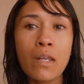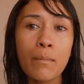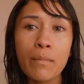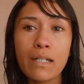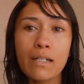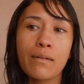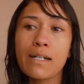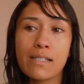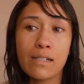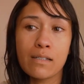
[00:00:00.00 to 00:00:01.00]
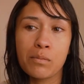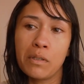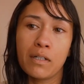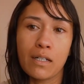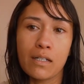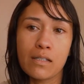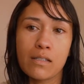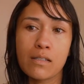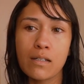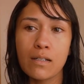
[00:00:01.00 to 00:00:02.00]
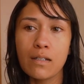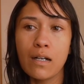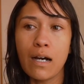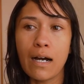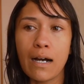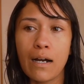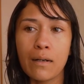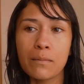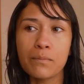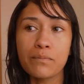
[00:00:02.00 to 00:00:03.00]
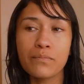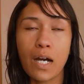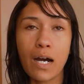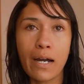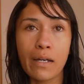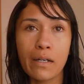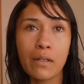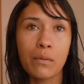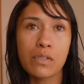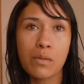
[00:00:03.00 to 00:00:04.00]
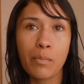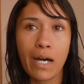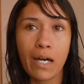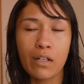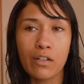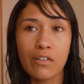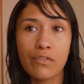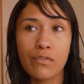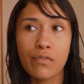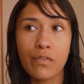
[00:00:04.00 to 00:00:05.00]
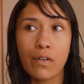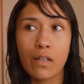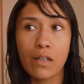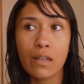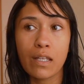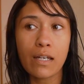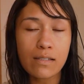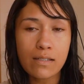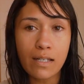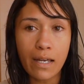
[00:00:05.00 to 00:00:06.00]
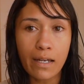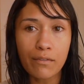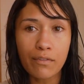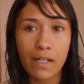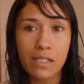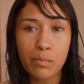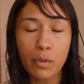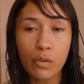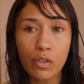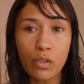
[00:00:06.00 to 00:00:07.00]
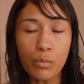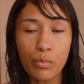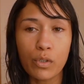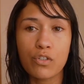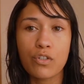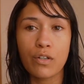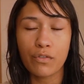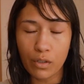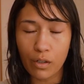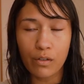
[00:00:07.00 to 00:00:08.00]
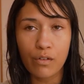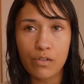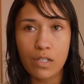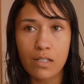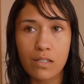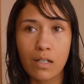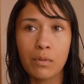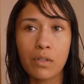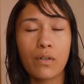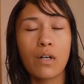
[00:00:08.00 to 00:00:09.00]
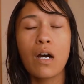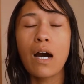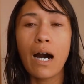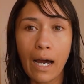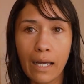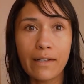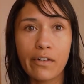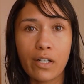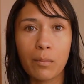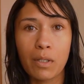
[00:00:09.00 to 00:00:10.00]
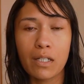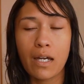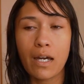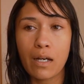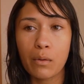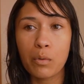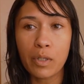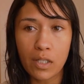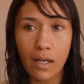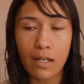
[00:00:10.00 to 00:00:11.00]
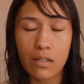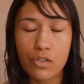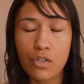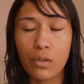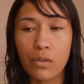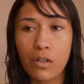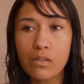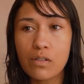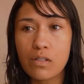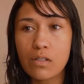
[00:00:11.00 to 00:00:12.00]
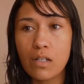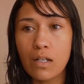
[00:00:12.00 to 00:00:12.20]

anyways, it is what it is. I was a part of the Itsan Facebook group, which if you're going through TSW, highly recommend it, and I will put that in the show notes.